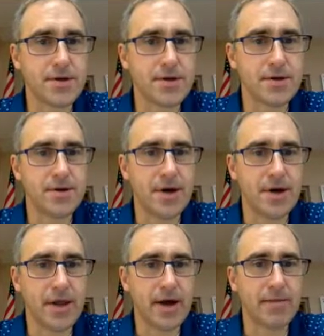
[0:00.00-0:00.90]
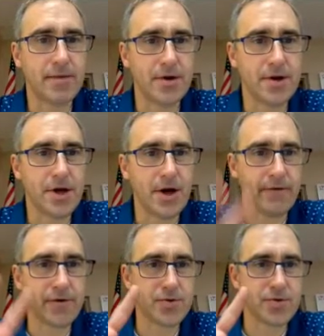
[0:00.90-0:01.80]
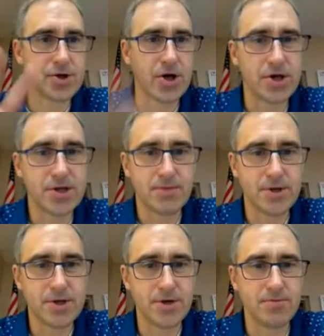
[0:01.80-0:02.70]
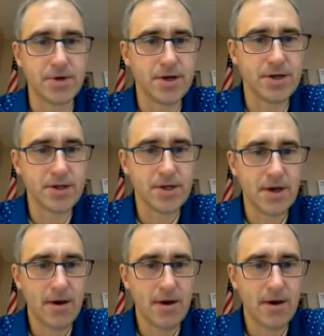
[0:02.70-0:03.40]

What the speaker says: the liability coverage, which cost me 2 beans.